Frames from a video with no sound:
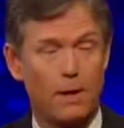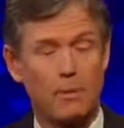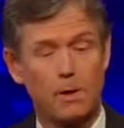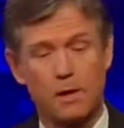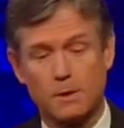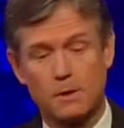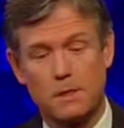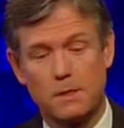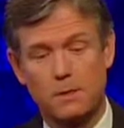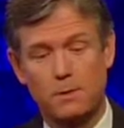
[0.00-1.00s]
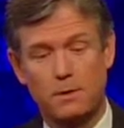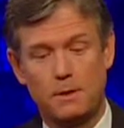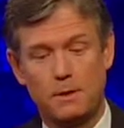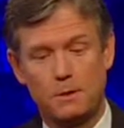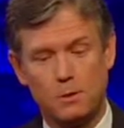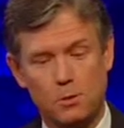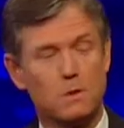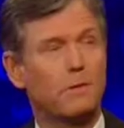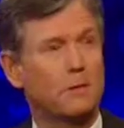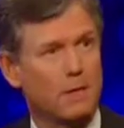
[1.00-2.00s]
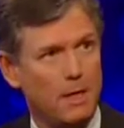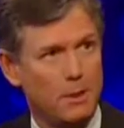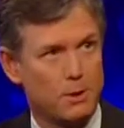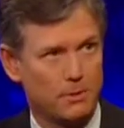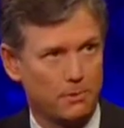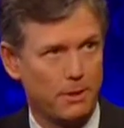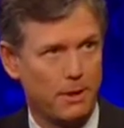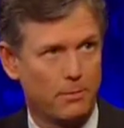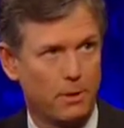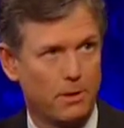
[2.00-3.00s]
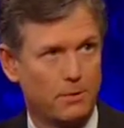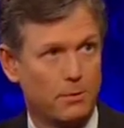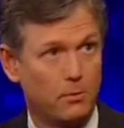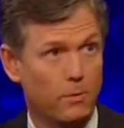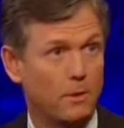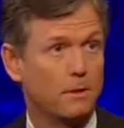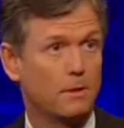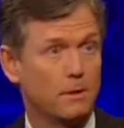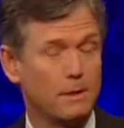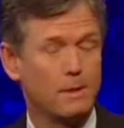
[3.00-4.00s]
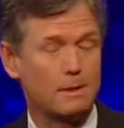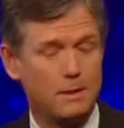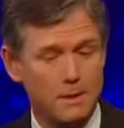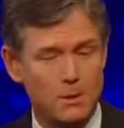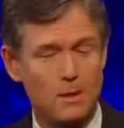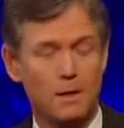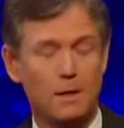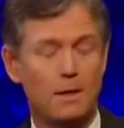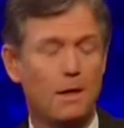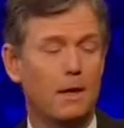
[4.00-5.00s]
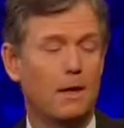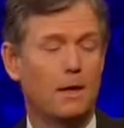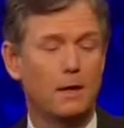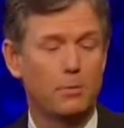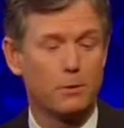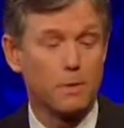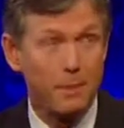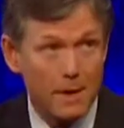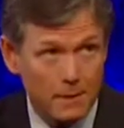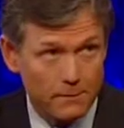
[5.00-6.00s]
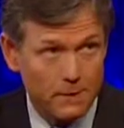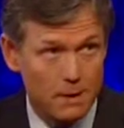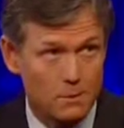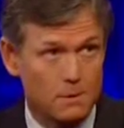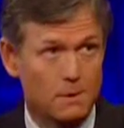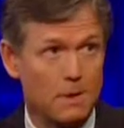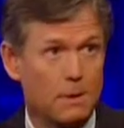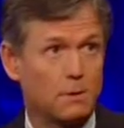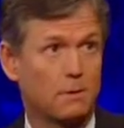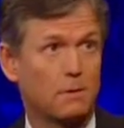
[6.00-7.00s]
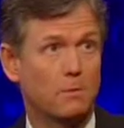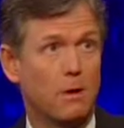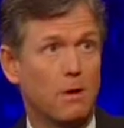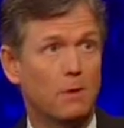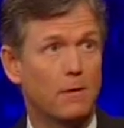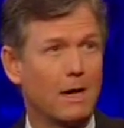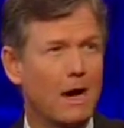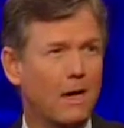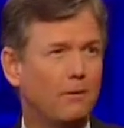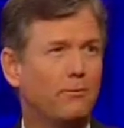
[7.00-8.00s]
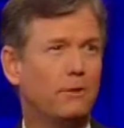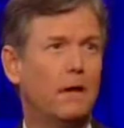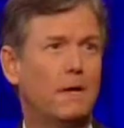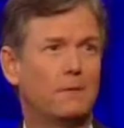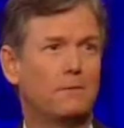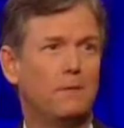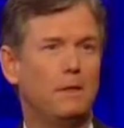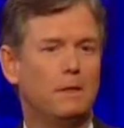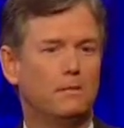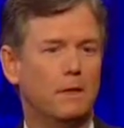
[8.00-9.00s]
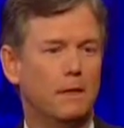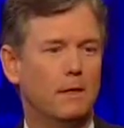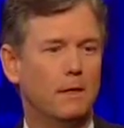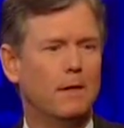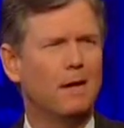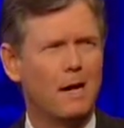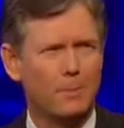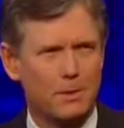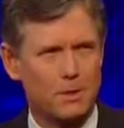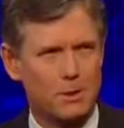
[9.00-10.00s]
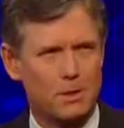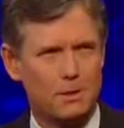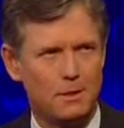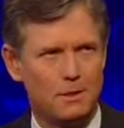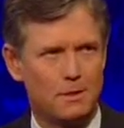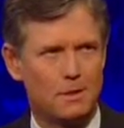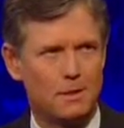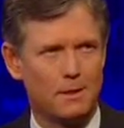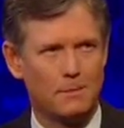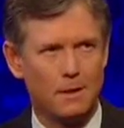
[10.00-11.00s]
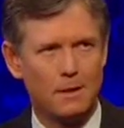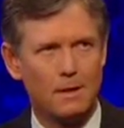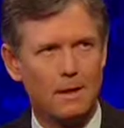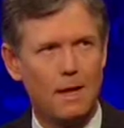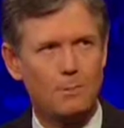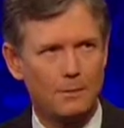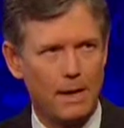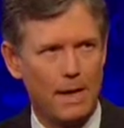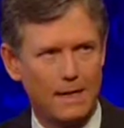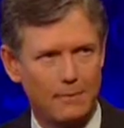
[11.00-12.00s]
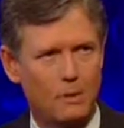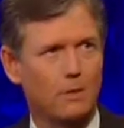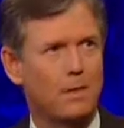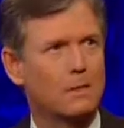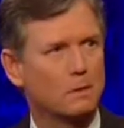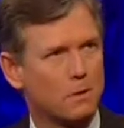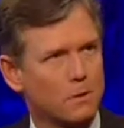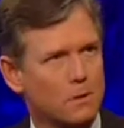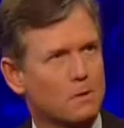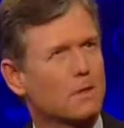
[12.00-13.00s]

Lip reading: But I would also say, too, that the schools of education are playing a part here, too, where they're teaching prospective teachers, the teachers of tomorrow, a kind of philosophy of competition can be bad if it creates losers.